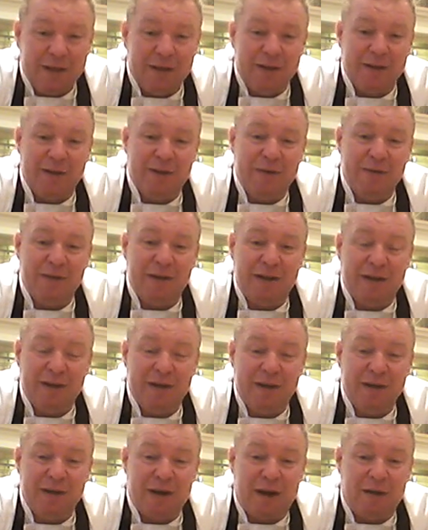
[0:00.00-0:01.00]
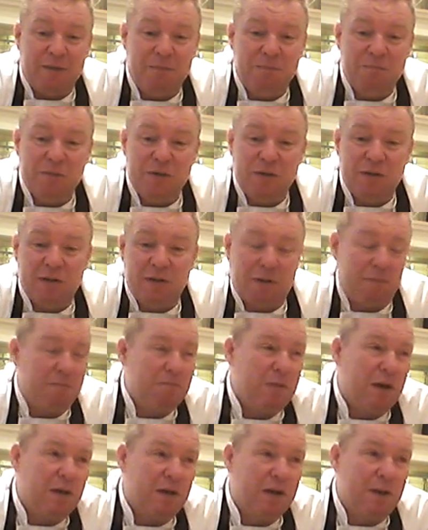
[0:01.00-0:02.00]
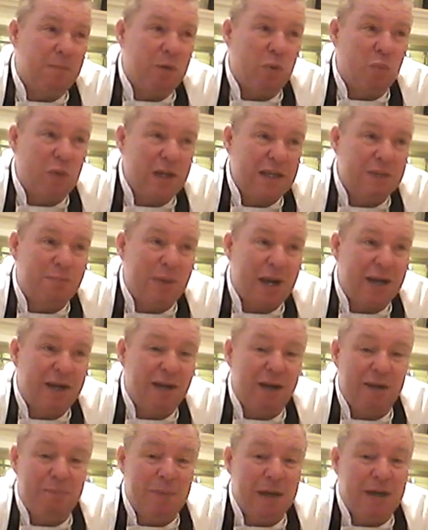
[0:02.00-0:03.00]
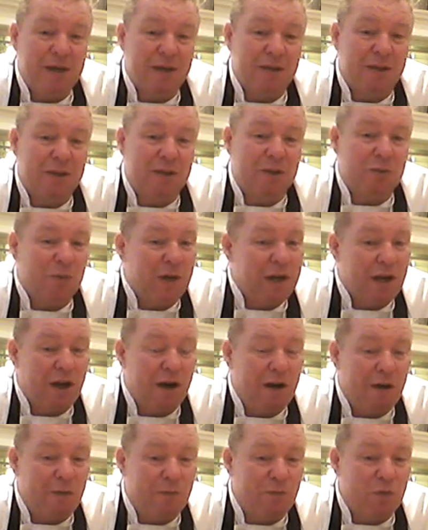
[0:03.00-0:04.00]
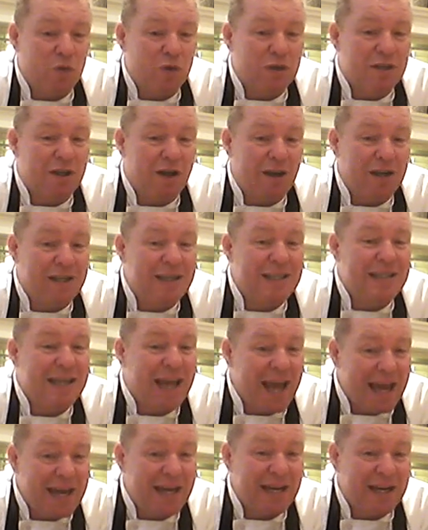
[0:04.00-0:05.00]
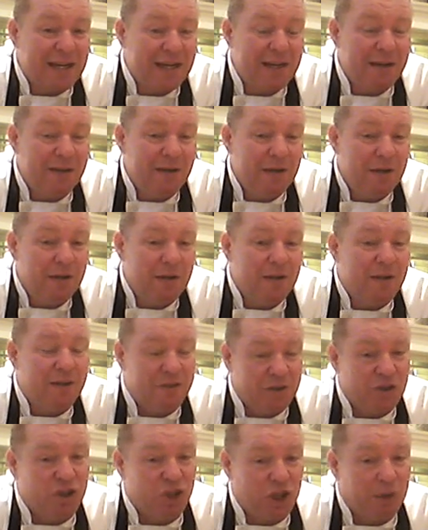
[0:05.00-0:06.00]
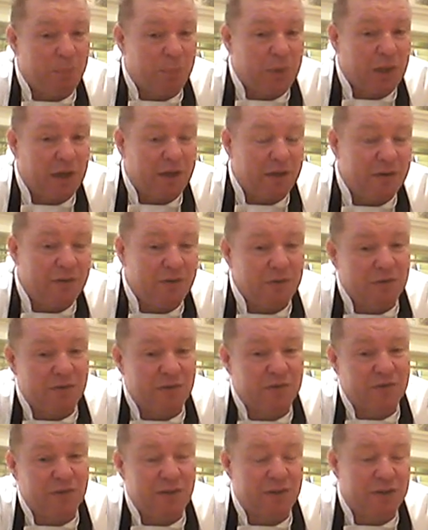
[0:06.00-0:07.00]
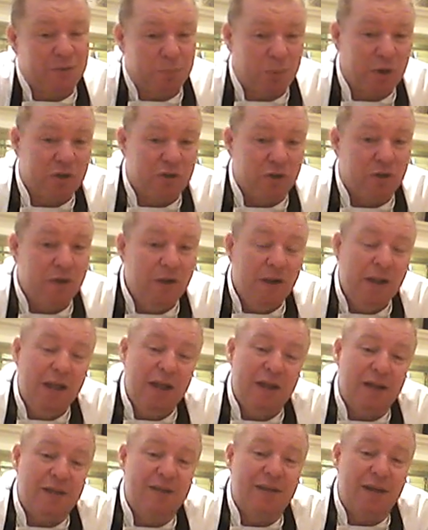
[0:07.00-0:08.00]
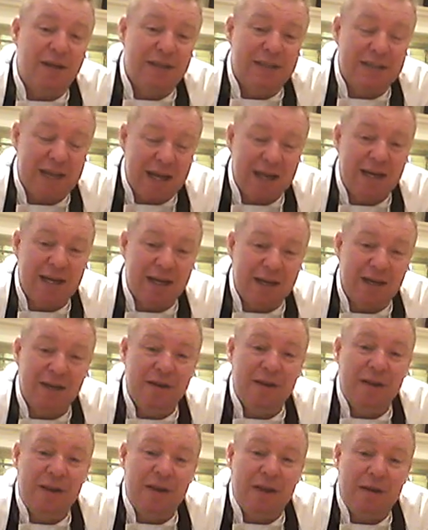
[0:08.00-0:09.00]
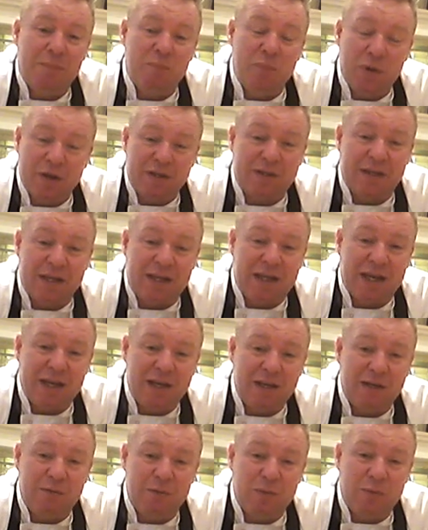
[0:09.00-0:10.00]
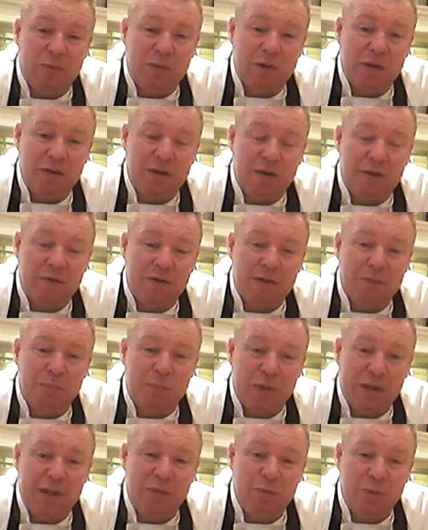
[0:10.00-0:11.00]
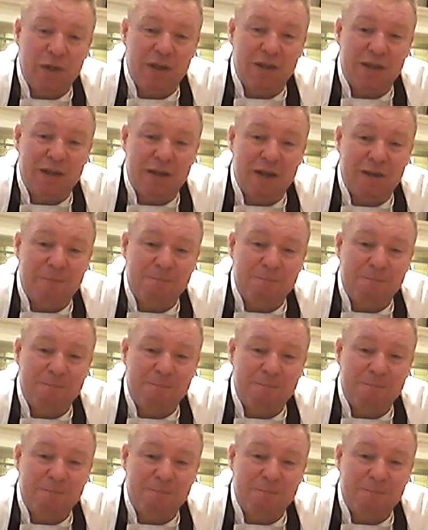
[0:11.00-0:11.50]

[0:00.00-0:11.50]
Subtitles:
You know, a couple of weeks back, I made a 3.5-foot Titanic, the ship, that is, not just an expression, a Titanic birthday cake, you know, complete with